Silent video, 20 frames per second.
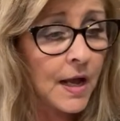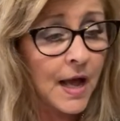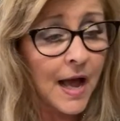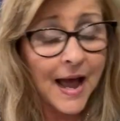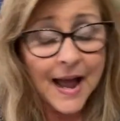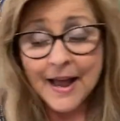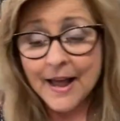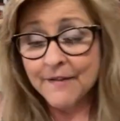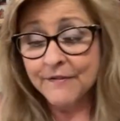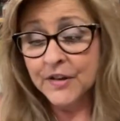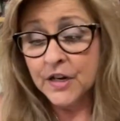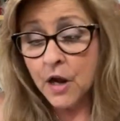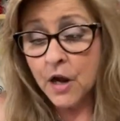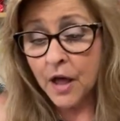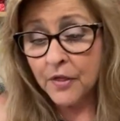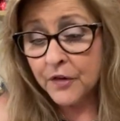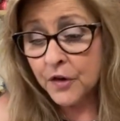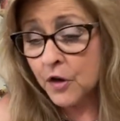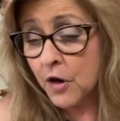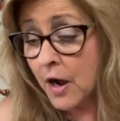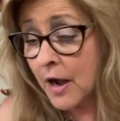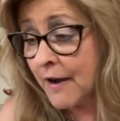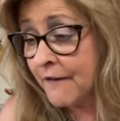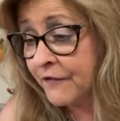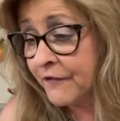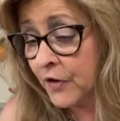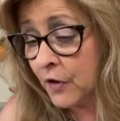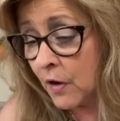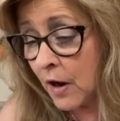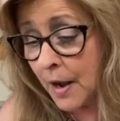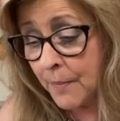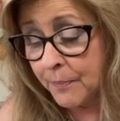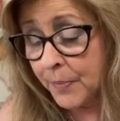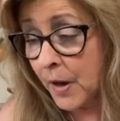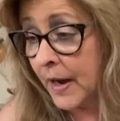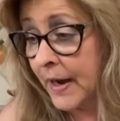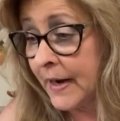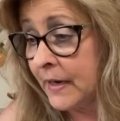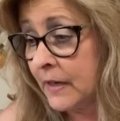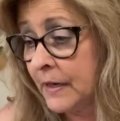I have another offer up
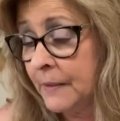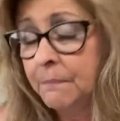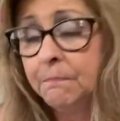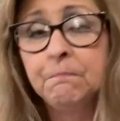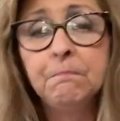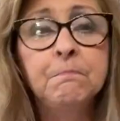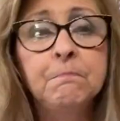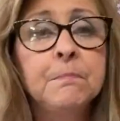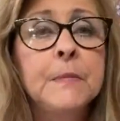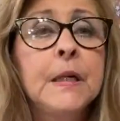item.